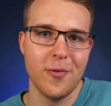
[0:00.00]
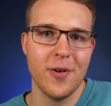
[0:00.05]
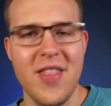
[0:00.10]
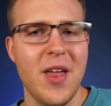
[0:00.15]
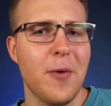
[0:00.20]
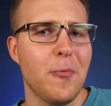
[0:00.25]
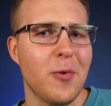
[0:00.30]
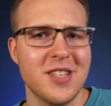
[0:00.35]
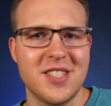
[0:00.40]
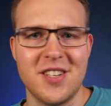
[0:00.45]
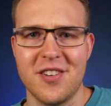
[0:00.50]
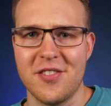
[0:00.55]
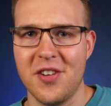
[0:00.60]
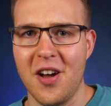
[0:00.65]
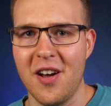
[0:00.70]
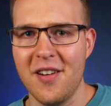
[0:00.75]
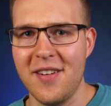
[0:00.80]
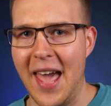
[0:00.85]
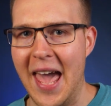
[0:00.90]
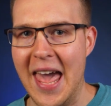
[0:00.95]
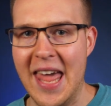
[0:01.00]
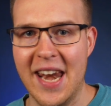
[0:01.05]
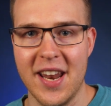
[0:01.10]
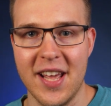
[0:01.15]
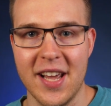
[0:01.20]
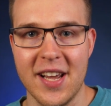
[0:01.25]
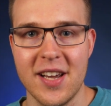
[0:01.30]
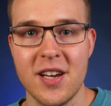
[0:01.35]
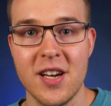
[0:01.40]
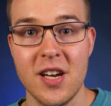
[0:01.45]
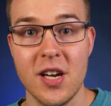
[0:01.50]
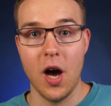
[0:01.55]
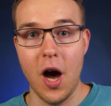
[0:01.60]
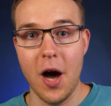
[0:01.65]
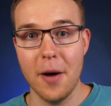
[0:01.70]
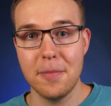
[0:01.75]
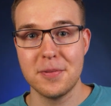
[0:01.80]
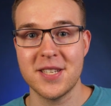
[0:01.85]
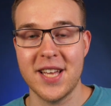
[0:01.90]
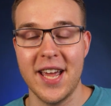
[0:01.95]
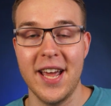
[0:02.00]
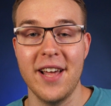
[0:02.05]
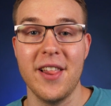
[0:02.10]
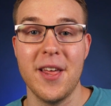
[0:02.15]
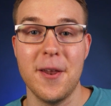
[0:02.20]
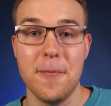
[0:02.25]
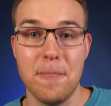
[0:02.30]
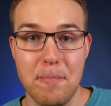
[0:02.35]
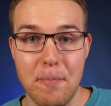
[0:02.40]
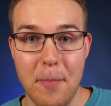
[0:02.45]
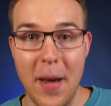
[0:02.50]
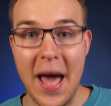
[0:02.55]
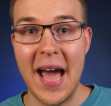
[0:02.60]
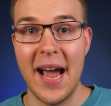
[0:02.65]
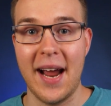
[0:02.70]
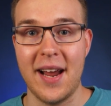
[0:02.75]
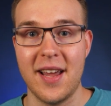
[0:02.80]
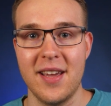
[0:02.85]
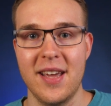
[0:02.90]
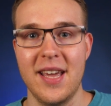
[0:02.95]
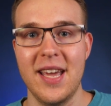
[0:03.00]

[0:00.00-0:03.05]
And then once you're done editing, upscale it back